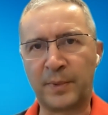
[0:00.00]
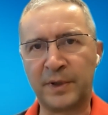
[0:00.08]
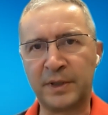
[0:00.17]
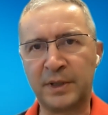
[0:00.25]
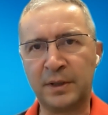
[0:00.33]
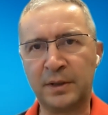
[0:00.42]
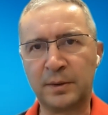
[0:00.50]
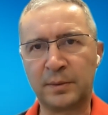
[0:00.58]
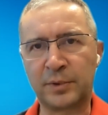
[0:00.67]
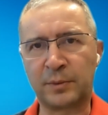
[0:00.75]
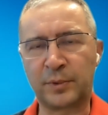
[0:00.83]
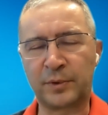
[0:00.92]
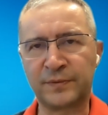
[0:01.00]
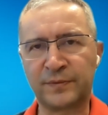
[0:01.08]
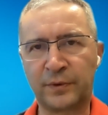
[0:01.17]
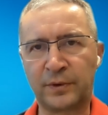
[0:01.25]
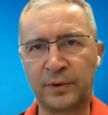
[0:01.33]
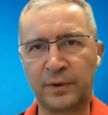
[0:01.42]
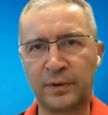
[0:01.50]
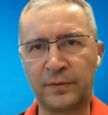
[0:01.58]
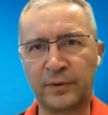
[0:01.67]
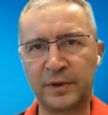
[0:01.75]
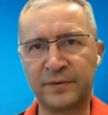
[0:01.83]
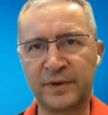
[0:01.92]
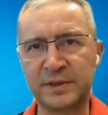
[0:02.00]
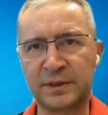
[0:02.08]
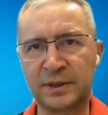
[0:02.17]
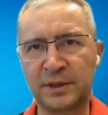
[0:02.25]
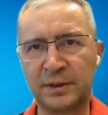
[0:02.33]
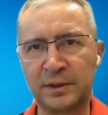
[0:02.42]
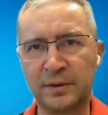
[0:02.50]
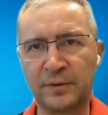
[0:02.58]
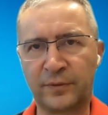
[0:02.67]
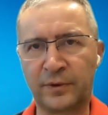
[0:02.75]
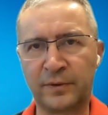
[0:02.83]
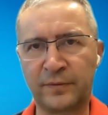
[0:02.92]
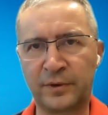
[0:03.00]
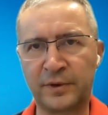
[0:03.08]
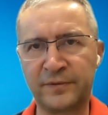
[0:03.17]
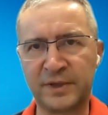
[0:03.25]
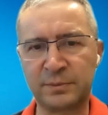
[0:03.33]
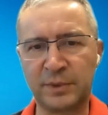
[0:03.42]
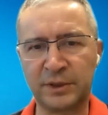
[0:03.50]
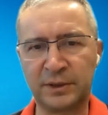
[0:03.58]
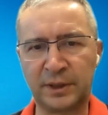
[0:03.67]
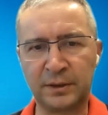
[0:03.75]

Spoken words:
company proposed for investment,